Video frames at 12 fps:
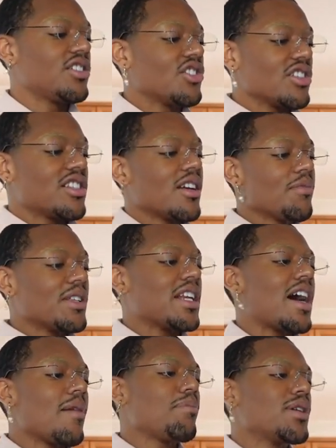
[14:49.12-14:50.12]
is just something
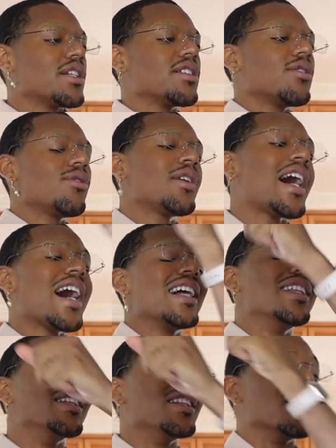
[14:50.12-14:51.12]
I'm putting on. I
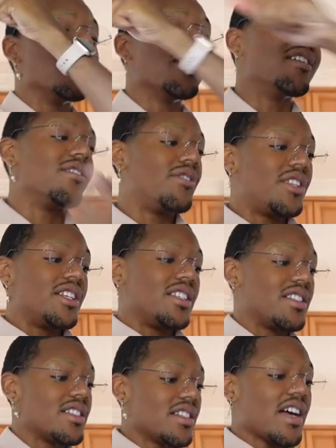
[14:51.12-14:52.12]
love
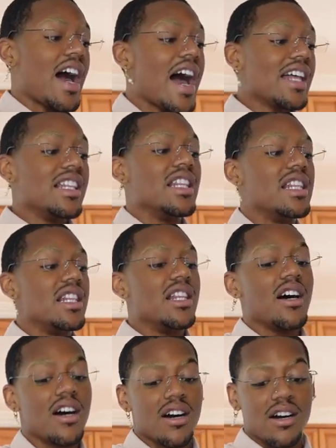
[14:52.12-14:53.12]
this. I
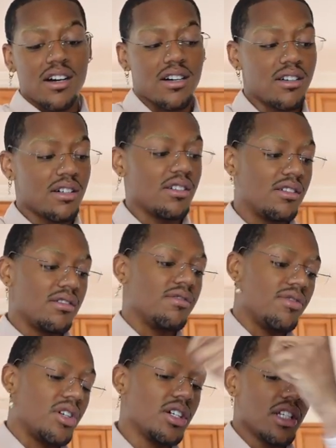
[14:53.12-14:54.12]

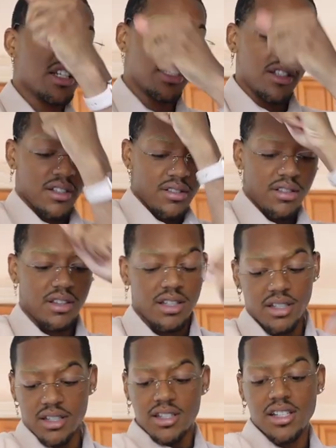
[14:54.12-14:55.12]
love
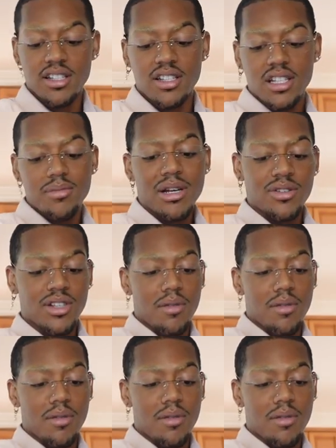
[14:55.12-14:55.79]
this. It smells